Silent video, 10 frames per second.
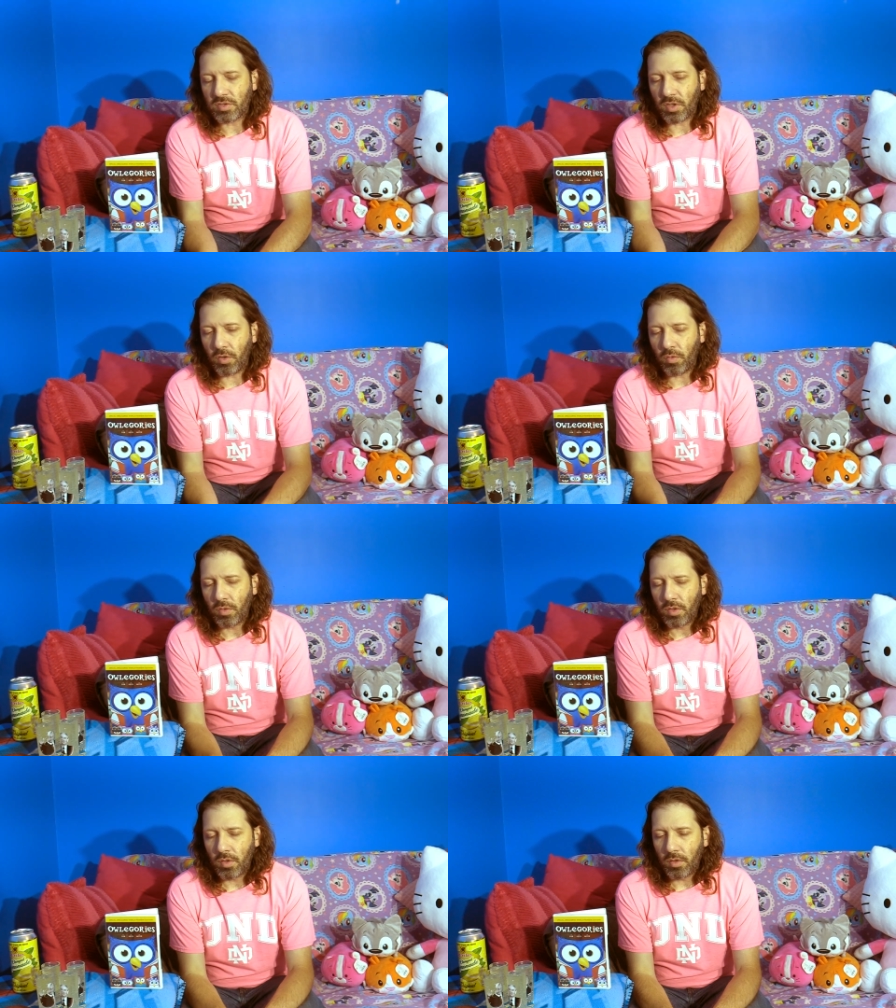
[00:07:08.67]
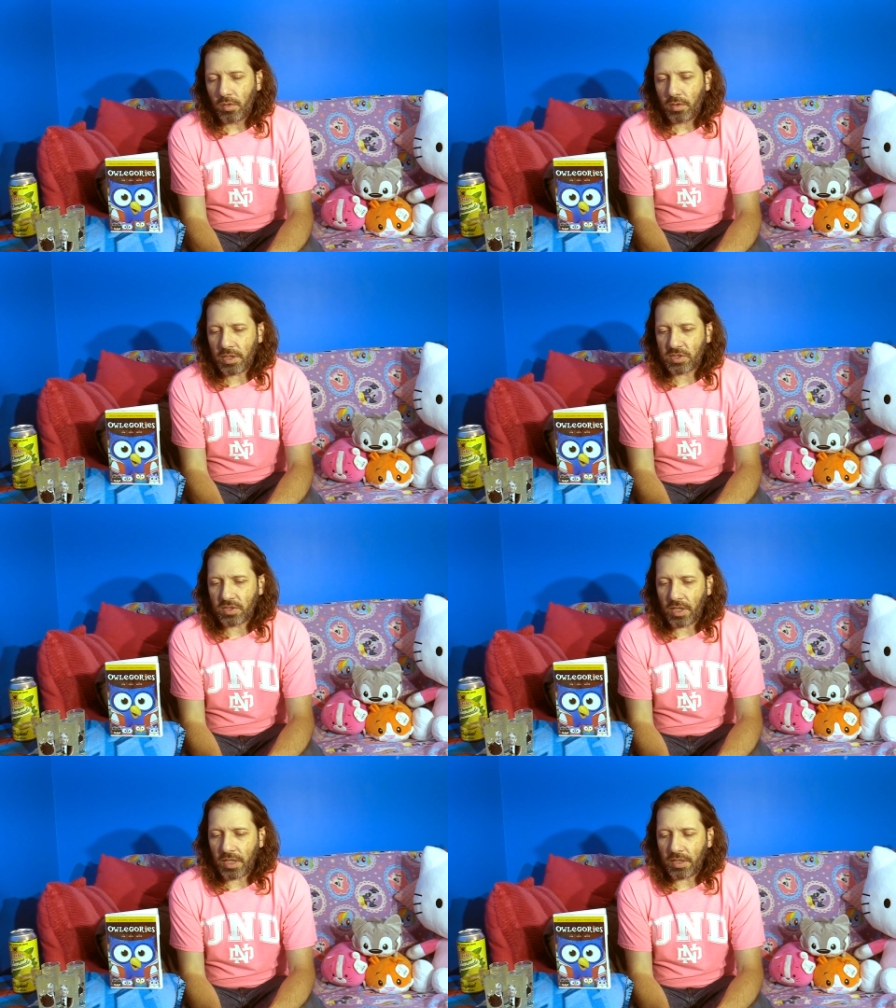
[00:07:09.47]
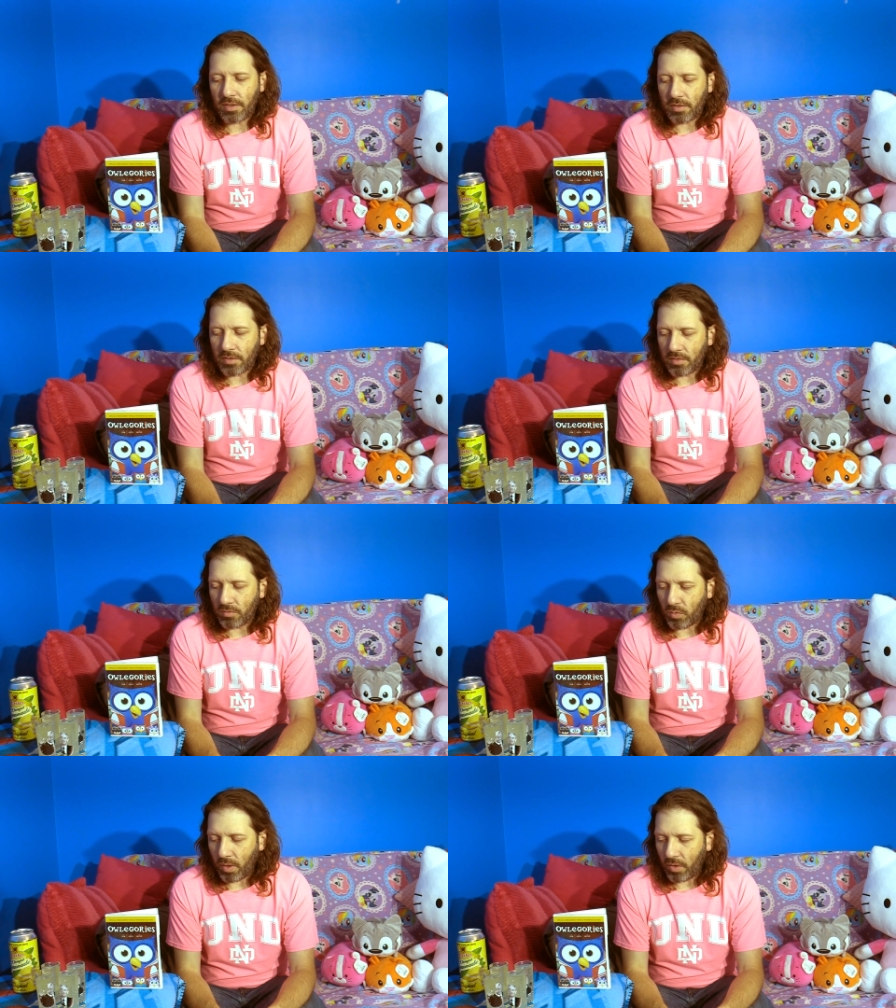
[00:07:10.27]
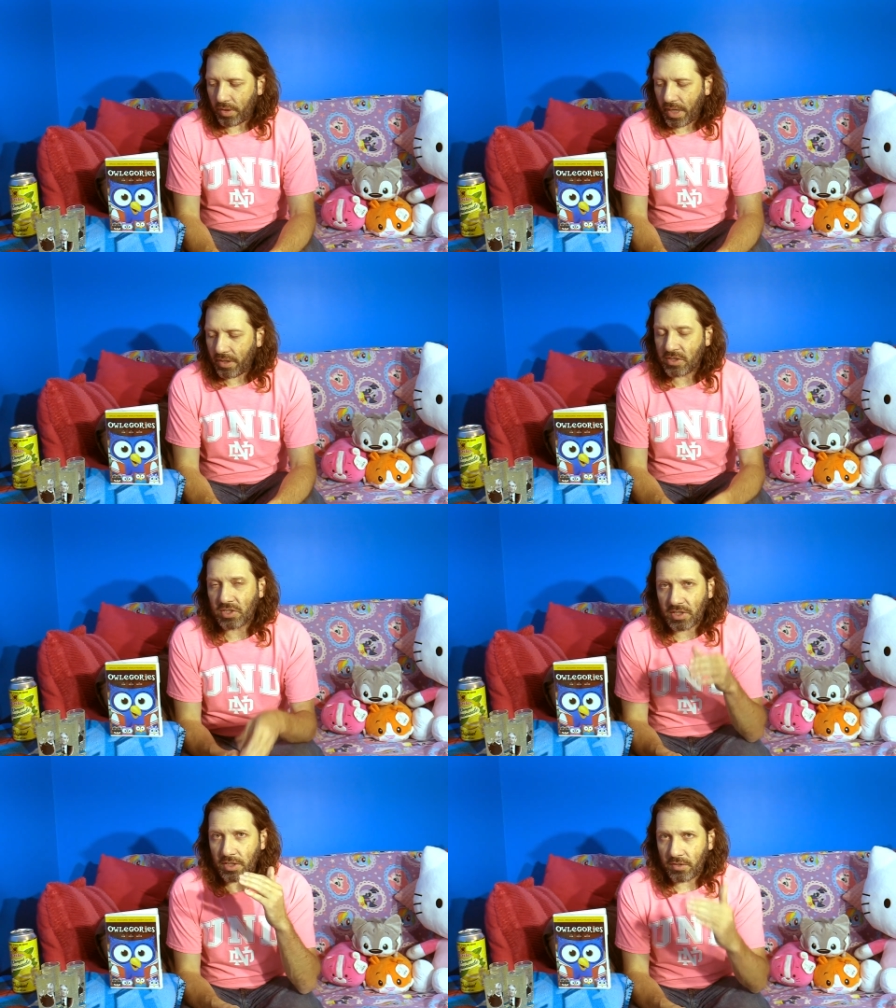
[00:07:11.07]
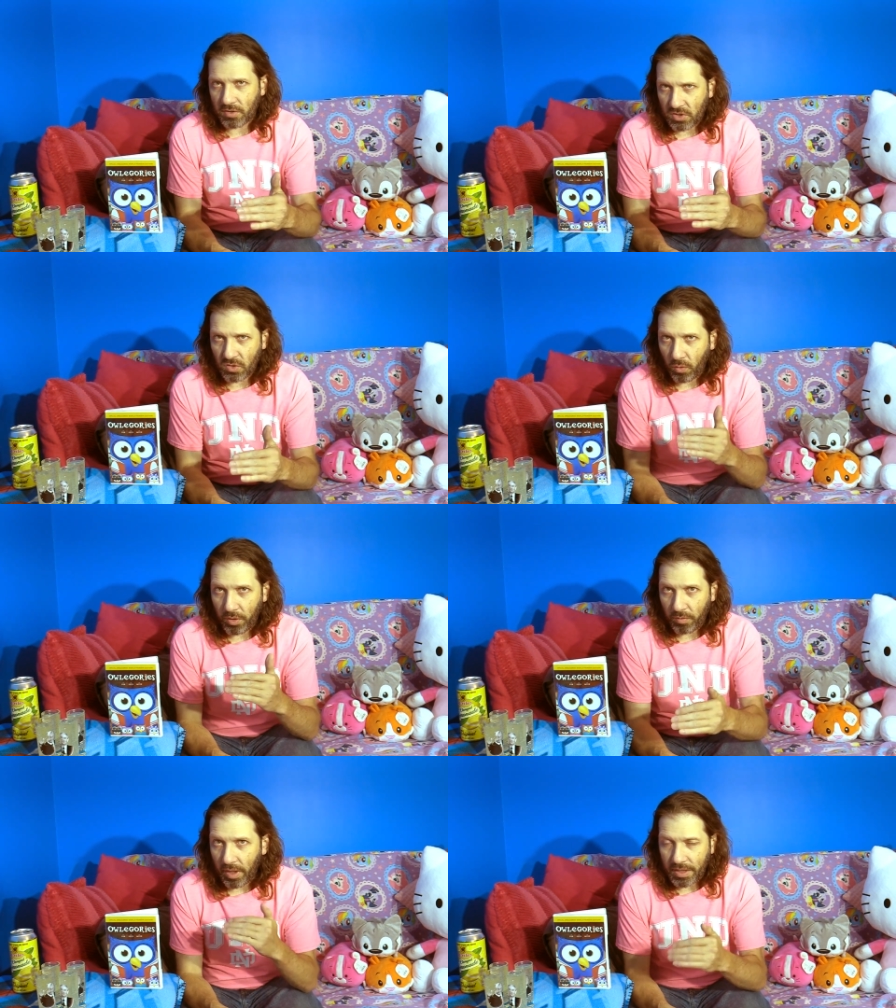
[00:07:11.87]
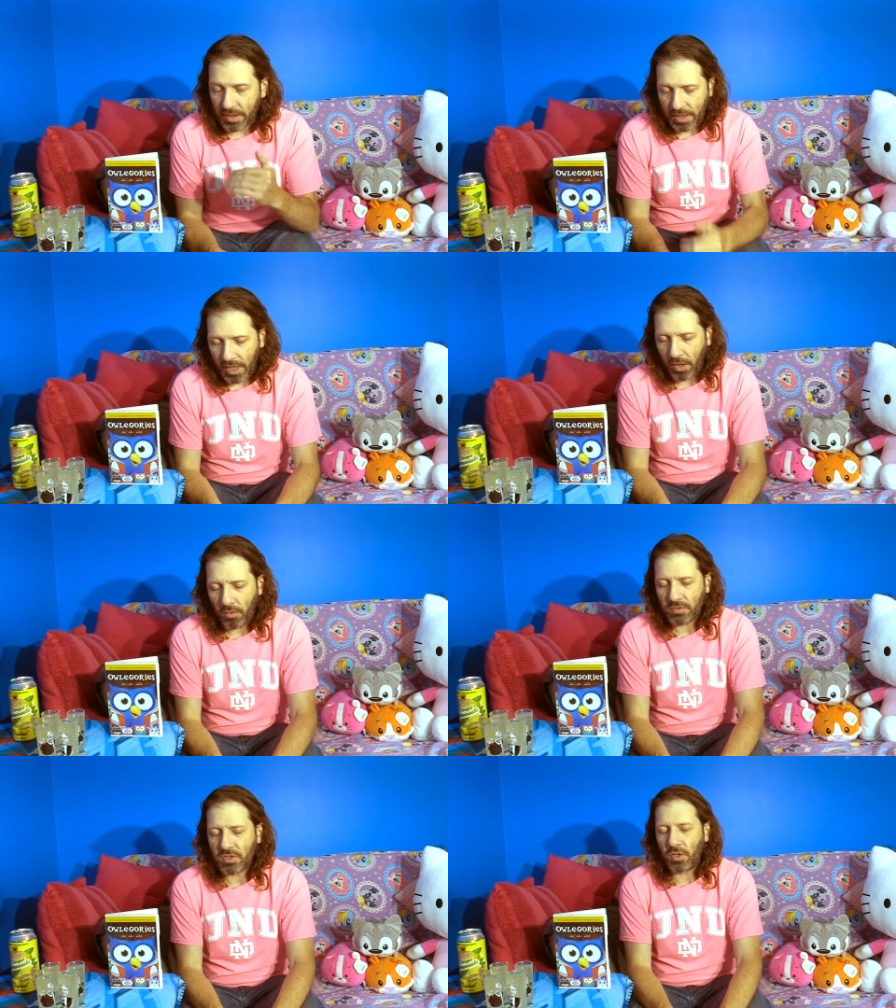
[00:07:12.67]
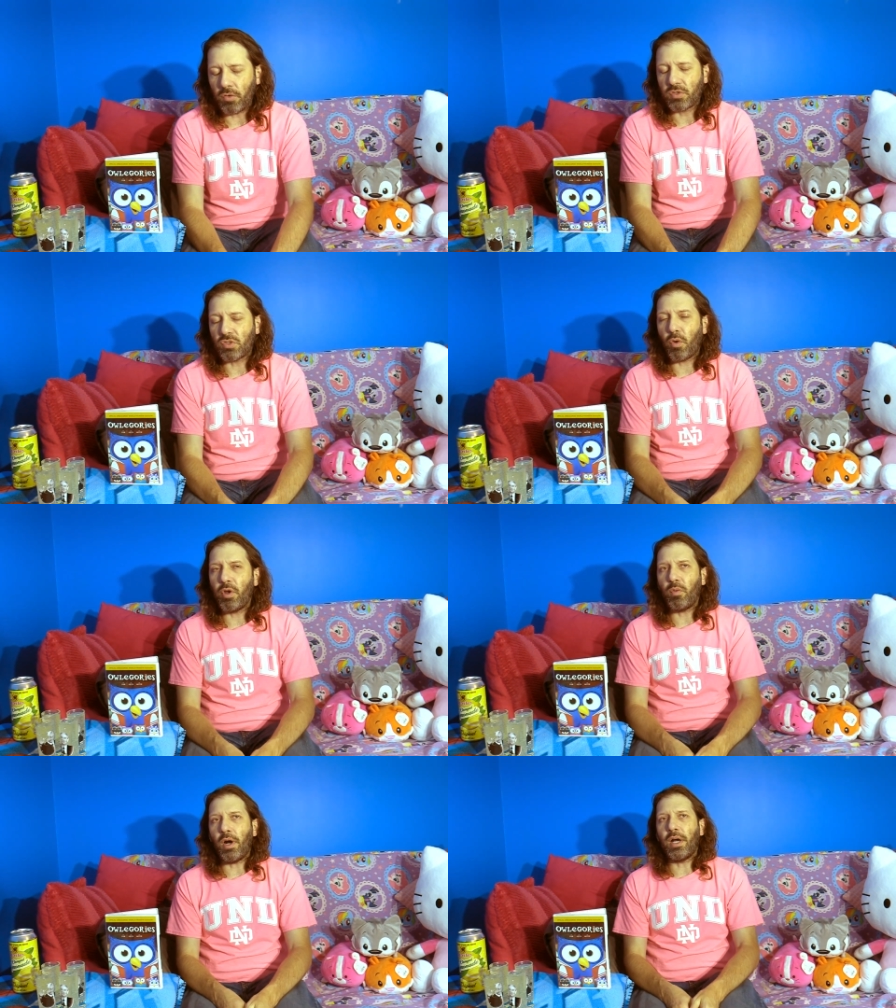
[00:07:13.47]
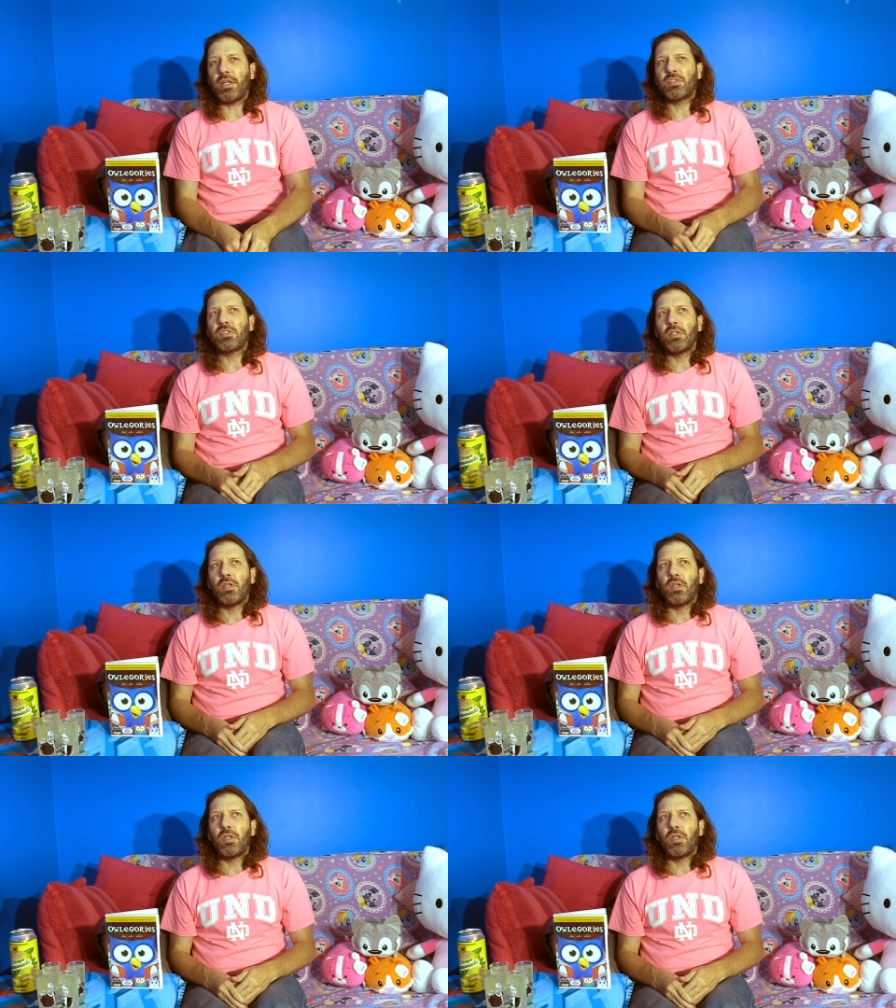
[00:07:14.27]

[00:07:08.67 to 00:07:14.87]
So let's not dwell on that. Let's just get into the story right now. So, story wise,